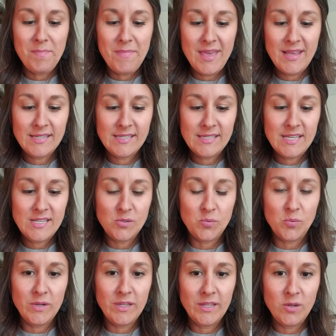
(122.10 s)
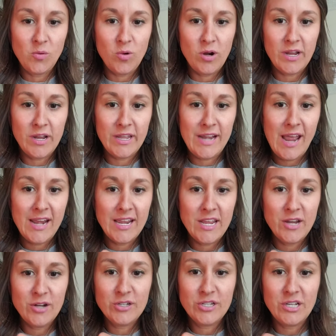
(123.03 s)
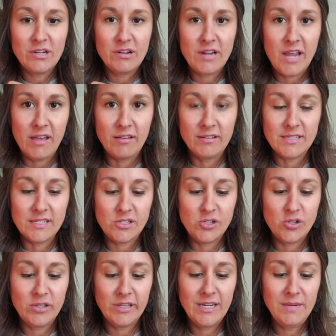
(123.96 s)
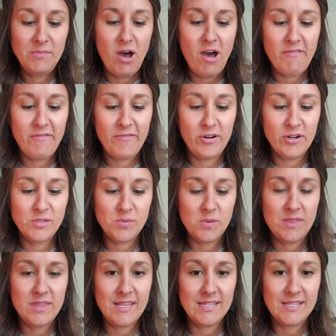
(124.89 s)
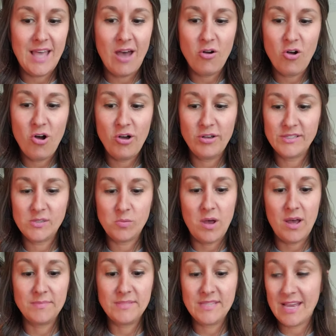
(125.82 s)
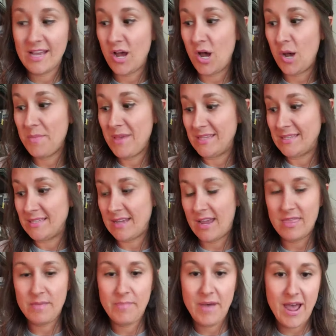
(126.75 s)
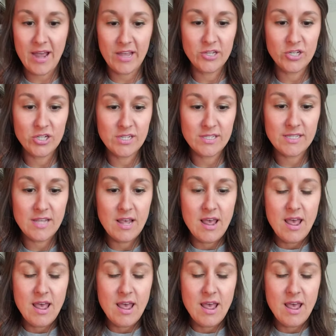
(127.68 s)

makes these really work and adhere to your nails, is you clean them off first with these alcohol swabs that come inside the packages.